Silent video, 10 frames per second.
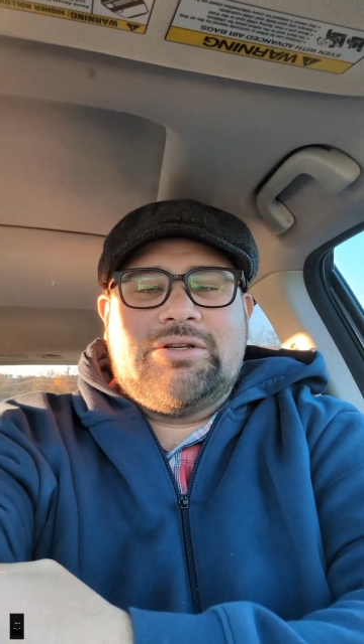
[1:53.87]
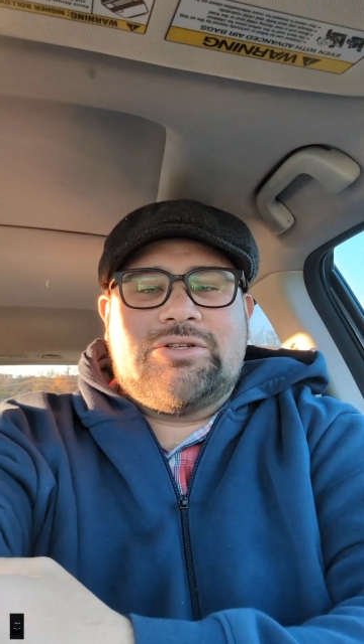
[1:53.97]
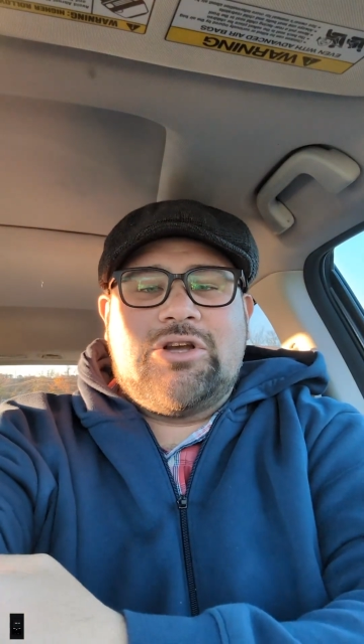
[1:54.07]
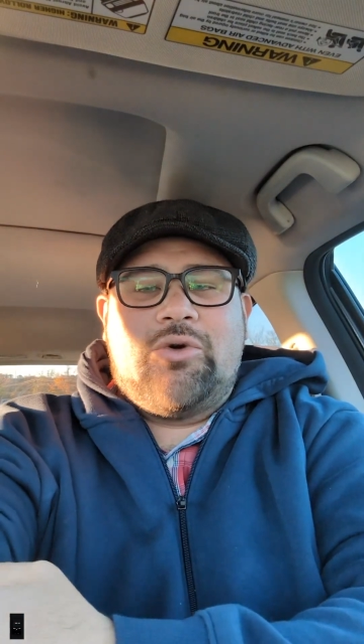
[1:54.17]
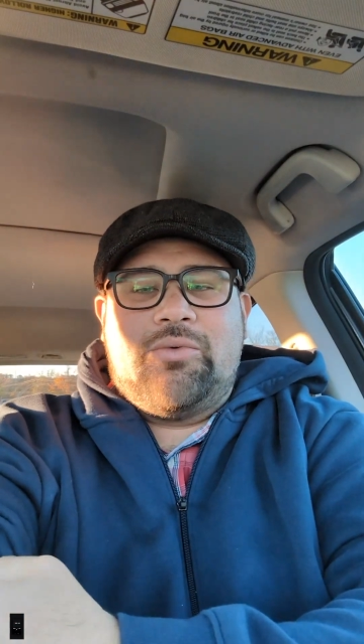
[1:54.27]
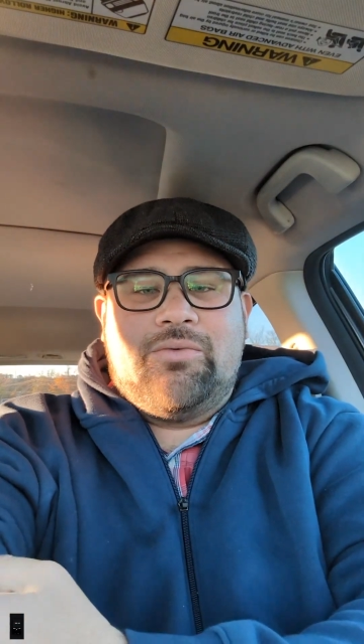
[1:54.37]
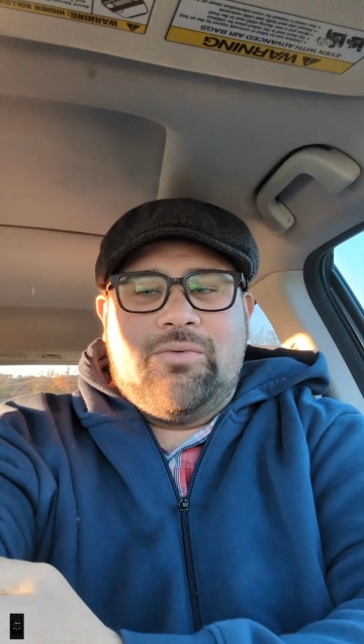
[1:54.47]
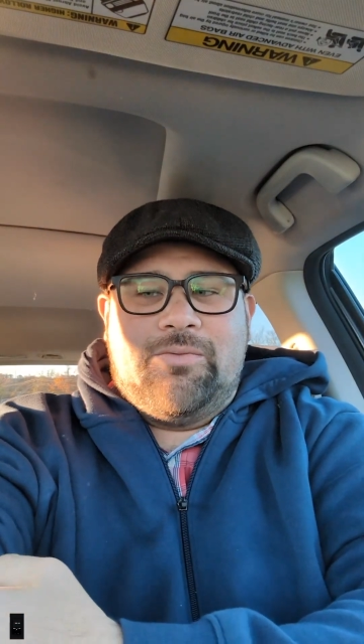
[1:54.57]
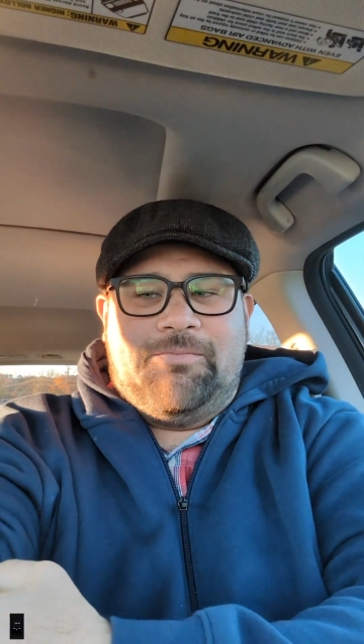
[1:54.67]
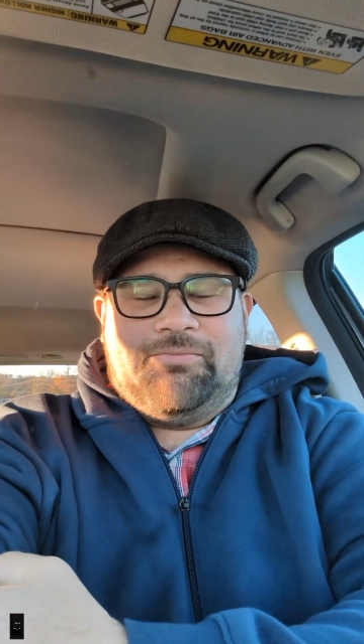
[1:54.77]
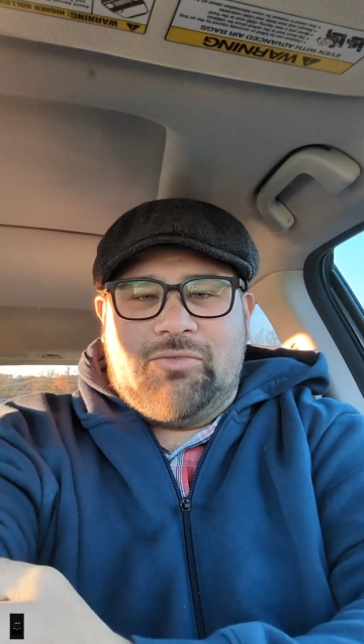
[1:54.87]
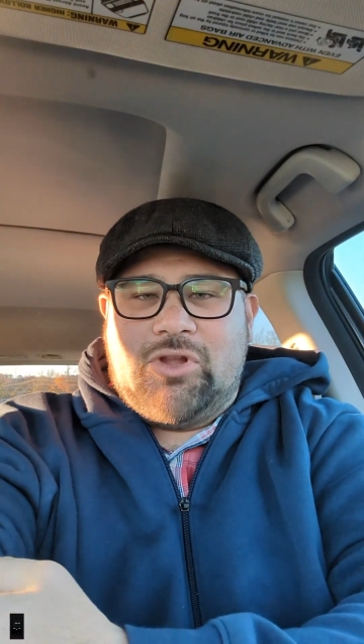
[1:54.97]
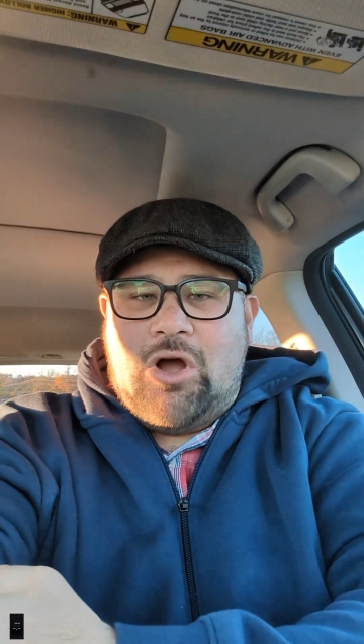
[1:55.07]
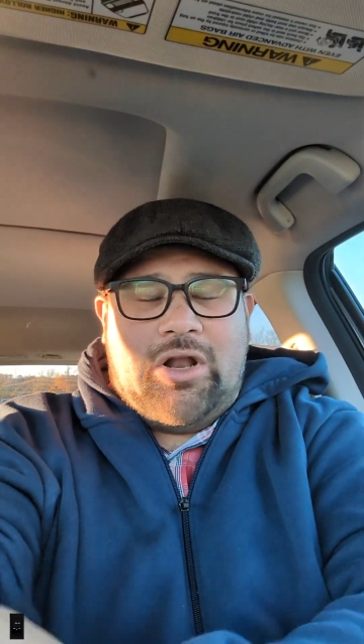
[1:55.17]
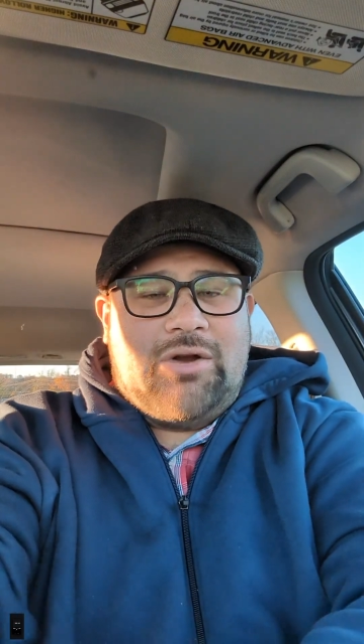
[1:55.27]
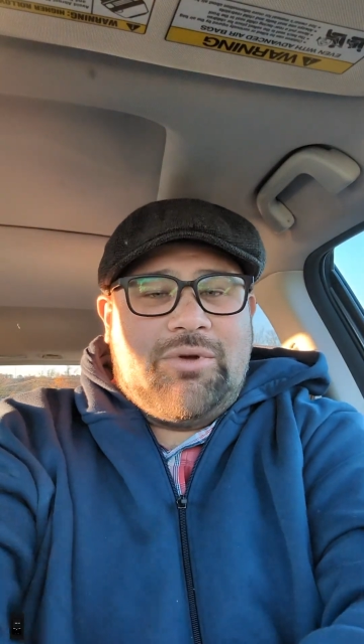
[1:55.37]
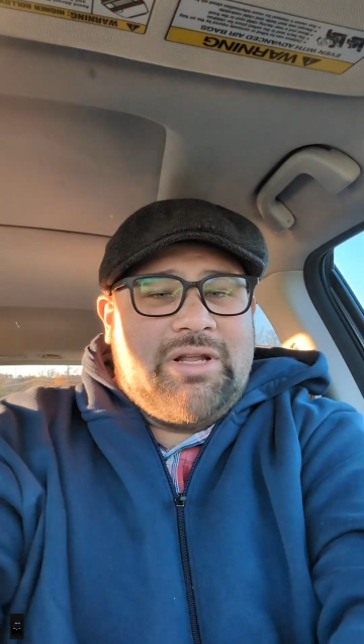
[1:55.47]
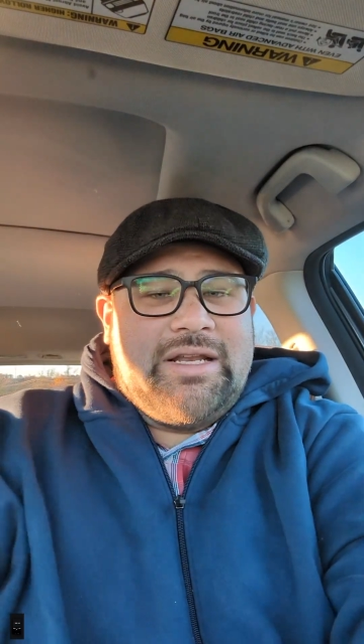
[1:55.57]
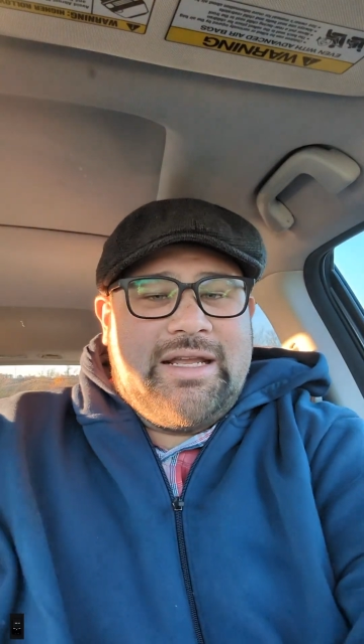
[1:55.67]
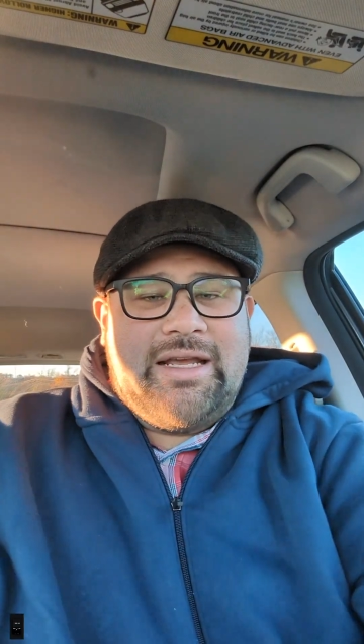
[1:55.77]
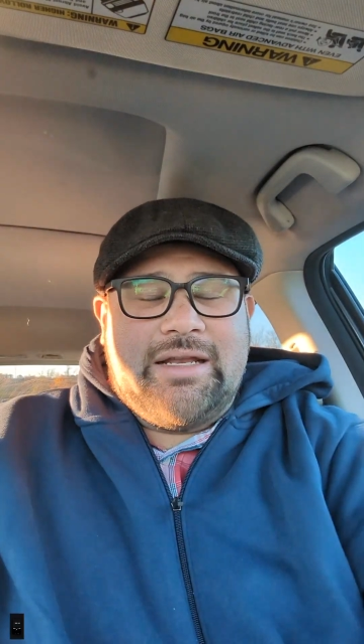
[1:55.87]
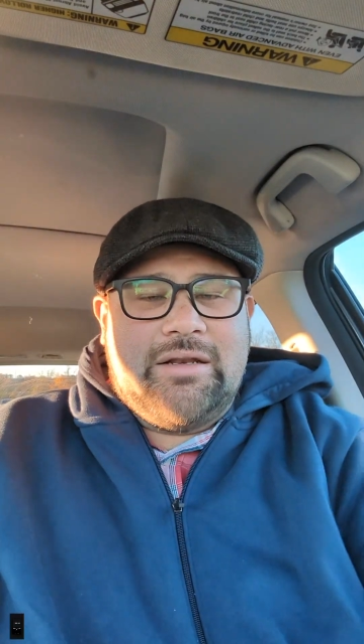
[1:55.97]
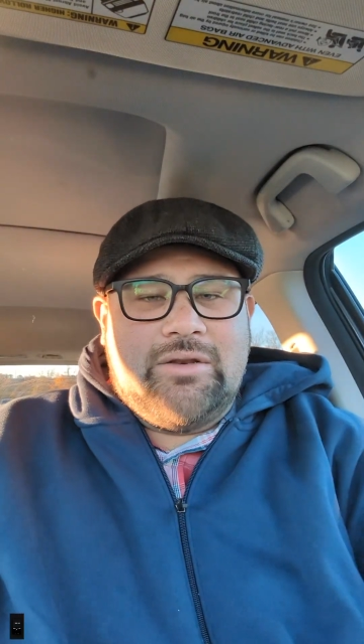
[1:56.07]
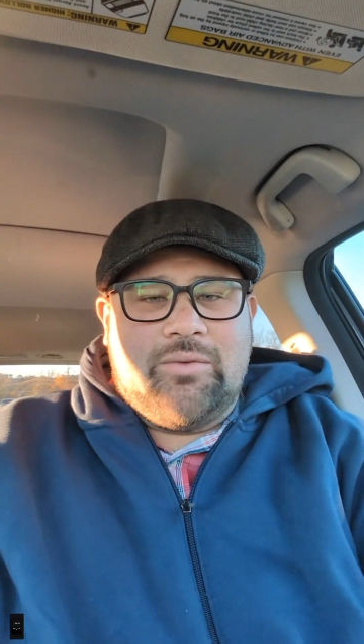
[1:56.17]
So all I really did